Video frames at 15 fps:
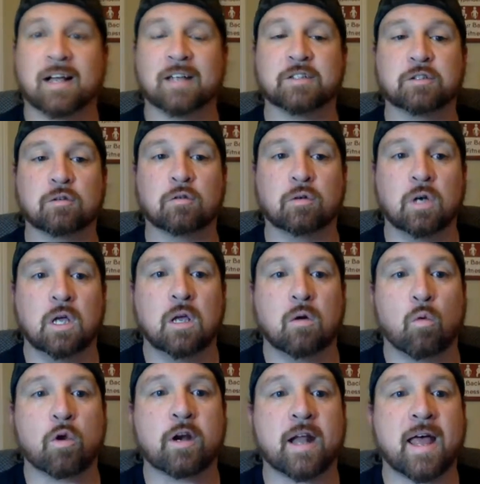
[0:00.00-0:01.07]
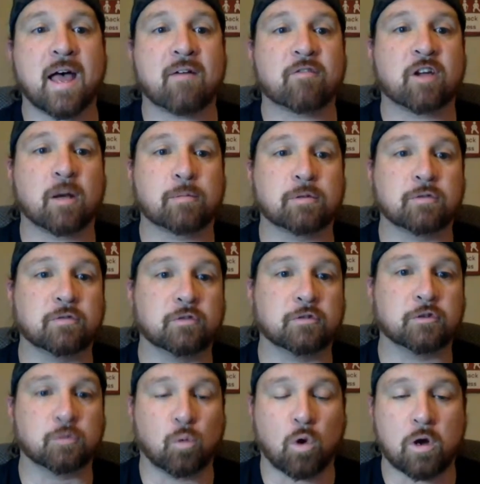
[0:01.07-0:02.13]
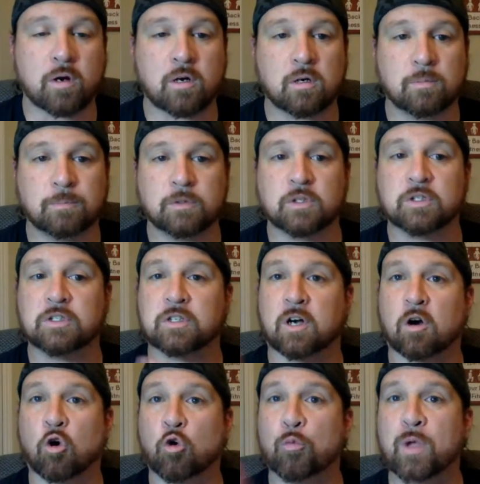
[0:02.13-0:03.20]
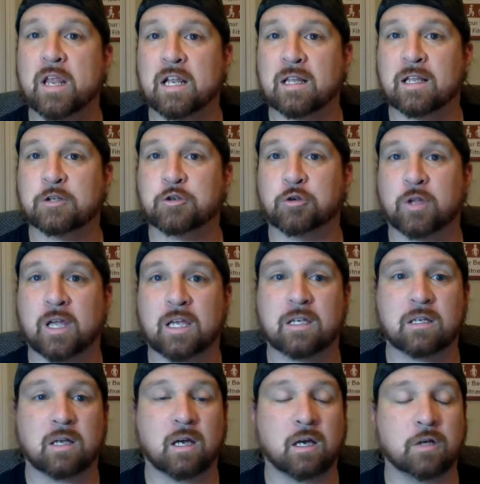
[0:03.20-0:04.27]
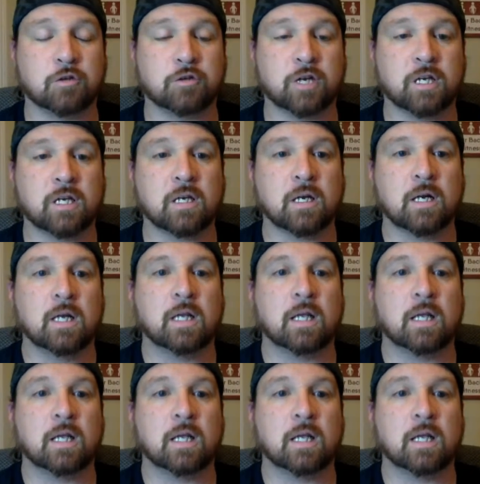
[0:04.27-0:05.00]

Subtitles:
So 1.5 cups of filtered water. So this is our homemade electrolyte drink.